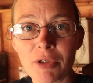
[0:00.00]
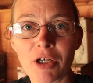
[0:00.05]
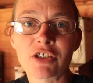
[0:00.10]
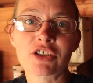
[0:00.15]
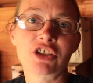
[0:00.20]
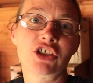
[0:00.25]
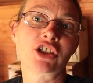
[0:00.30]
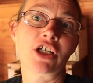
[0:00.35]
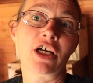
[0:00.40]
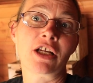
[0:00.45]
going
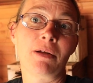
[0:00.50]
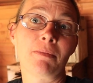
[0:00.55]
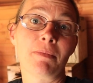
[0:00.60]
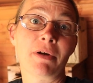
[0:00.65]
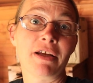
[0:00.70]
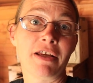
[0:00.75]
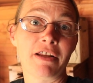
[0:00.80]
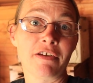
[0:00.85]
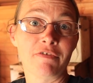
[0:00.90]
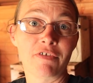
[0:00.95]
to channel
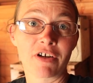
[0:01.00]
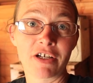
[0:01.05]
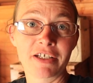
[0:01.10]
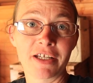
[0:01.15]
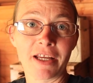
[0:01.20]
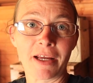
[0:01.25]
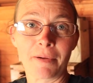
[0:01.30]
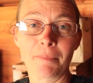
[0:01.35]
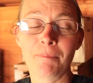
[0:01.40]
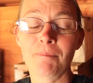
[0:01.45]
my inner
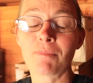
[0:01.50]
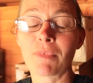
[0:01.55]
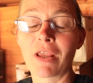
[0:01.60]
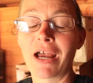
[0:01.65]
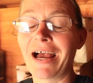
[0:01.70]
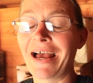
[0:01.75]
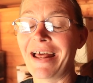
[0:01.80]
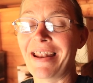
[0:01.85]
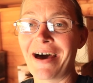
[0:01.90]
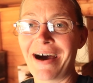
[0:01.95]
Viking
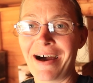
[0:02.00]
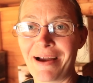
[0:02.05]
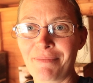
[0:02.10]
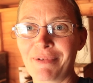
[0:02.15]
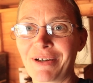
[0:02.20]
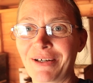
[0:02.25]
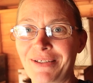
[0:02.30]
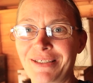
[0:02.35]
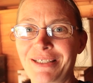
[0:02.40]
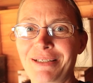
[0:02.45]
and I'm
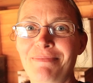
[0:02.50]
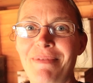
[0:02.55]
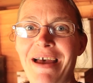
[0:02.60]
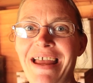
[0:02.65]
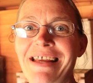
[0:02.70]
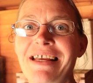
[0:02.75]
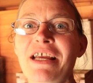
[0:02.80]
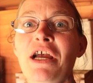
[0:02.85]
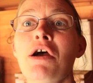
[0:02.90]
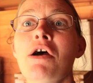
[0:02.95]
going to
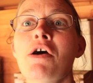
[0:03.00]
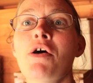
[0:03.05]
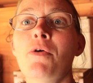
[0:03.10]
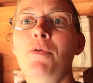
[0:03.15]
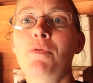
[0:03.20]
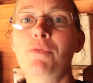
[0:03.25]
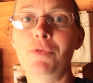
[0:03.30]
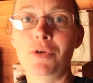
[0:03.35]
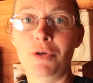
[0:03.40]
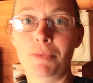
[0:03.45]
make
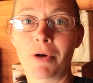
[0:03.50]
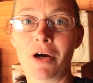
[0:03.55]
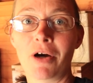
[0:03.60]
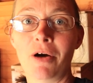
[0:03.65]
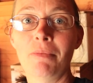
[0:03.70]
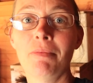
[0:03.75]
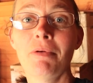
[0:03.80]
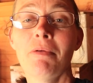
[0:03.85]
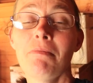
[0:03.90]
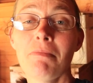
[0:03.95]

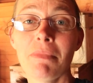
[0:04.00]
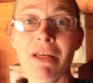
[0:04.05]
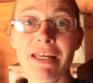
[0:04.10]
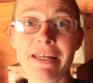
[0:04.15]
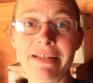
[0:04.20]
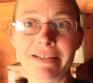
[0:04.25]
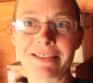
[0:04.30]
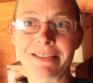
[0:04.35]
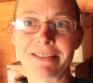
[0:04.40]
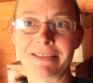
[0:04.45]
rhubarb
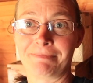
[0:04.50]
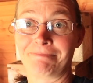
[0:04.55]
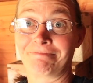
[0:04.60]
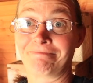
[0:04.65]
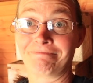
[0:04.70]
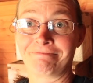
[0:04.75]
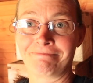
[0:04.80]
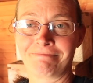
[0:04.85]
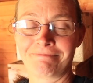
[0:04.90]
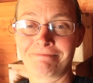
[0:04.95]
mead.
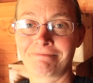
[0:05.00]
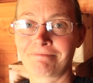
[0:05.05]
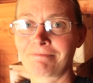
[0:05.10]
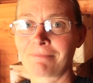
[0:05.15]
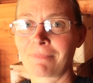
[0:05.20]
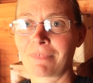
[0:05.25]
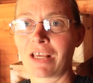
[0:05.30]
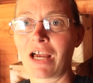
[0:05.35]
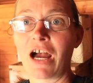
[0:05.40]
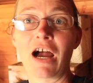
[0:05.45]

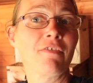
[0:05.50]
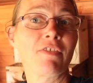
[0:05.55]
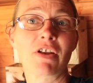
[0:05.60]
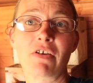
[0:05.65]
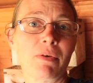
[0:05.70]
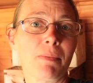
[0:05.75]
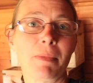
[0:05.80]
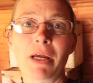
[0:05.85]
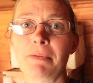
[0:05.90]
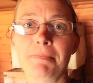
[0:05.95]
I've
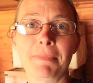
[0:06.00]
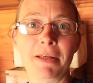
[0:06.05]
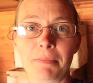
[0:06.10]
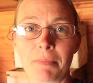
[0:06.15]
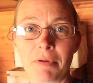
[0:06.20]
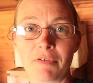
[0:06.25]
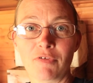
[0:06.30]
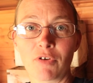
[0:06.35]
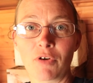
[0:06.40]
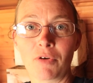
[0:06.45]
never made mead
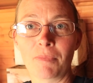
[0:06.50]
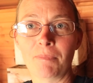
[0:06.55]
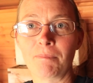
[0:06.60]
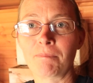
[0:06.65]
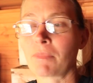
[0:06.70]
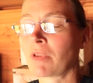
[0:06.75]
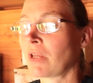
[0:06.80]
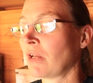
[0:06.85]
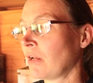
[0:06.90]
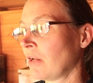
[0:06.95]
before,
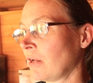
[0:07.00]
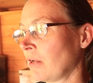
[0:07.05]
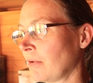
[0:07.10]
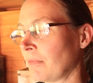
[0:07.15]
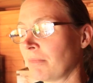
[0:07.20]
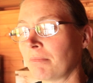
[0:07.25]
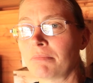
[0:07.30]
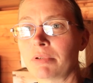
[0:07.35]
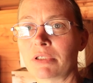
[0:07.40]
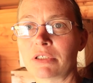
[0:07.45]

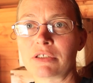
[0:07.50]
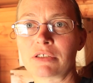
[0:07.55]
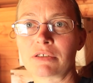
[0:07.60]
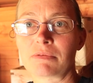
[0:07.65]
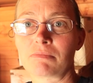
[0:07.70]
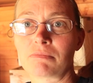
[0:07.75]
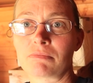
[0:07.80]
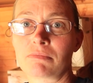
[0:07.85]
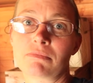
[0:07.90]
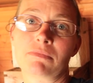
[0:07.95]
but
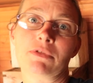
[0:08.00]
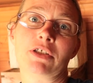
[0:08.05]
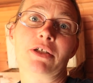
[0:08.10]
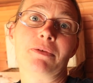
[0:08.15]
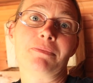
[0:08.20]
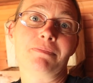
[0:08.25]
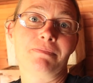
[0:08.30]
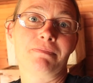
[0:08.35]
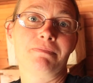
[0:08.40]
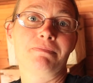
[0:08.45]
you
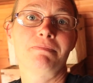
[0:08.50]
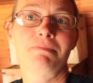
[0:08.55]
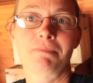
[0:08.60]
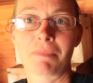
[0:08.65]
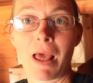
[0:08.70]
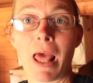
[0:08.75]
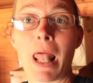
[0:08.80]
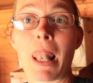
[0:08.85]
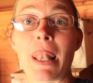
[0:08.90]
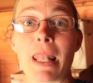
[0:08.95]
know,
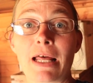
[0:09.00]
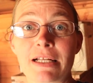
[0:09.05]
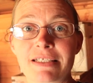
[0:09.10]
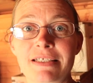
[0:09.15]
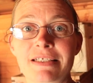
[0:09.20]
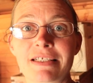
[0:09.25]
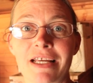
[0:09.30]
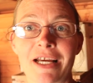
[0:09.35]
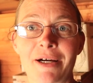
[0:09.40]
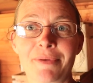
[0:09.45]
let's
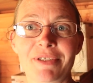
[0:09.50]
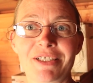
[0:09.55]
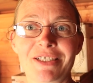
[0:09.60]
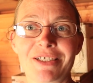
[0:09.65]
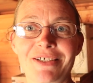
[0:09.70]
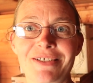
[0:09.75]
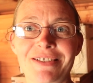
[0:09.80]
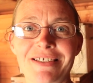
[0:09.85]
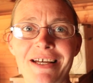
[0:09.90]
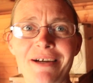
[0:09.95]
see how it
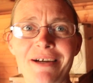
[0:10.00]
turns